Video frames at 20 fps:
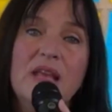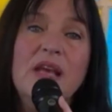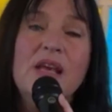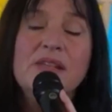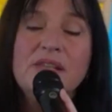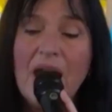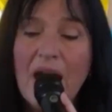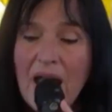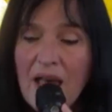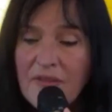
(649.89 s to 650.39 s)
to
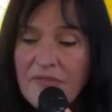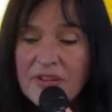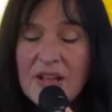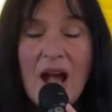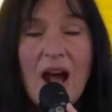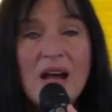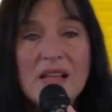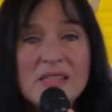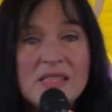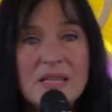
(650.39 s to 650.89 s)
have
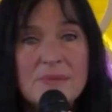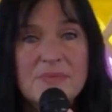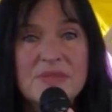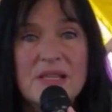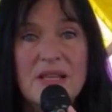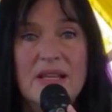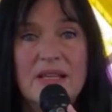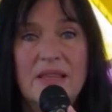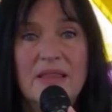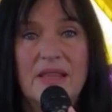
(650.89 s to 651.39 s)
concepts
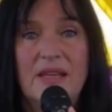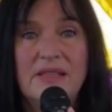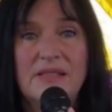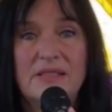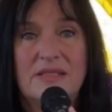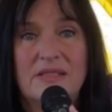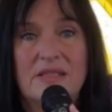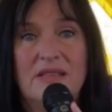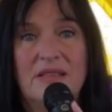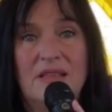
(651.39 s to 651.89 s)
like this